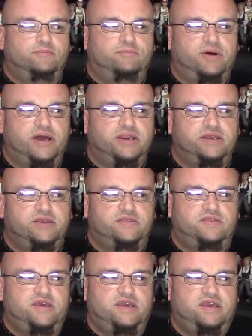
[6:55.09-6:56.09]
But
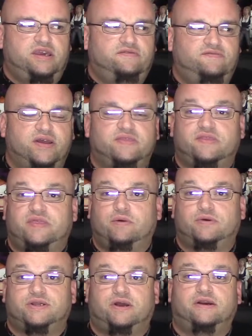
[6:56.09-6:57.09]
the event that they
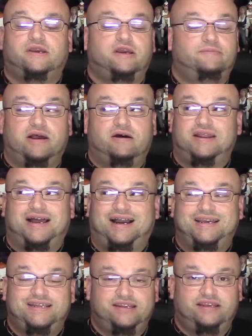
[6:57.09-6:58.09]
were talking about,
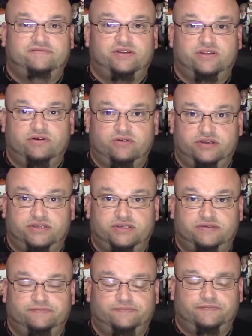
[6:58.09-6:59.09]
I didn't even
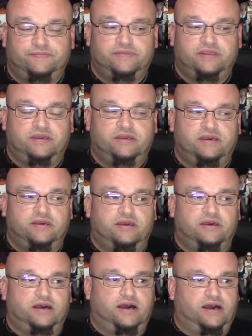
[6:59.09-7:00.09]
notice.
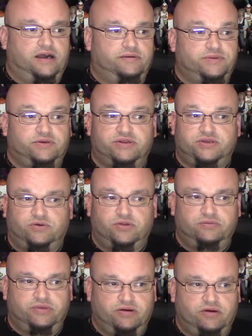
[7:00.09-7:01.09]
Um, so I
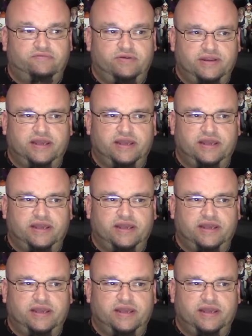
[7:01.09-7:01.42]
told them, you know, I've been